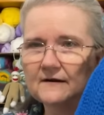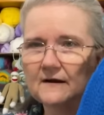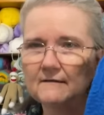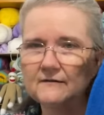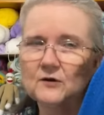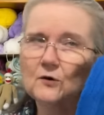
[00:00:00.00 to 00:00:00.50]

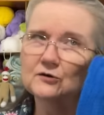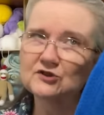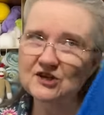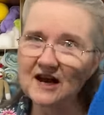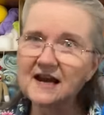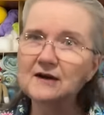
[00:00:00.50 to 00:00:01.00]
of a
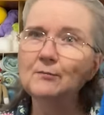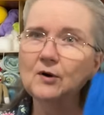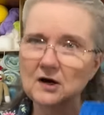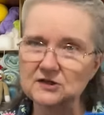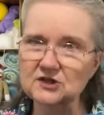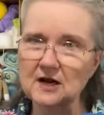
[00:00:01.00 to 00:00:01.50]
crocheted
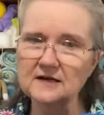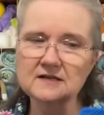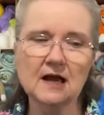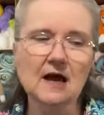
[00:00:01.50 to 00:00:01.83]
project,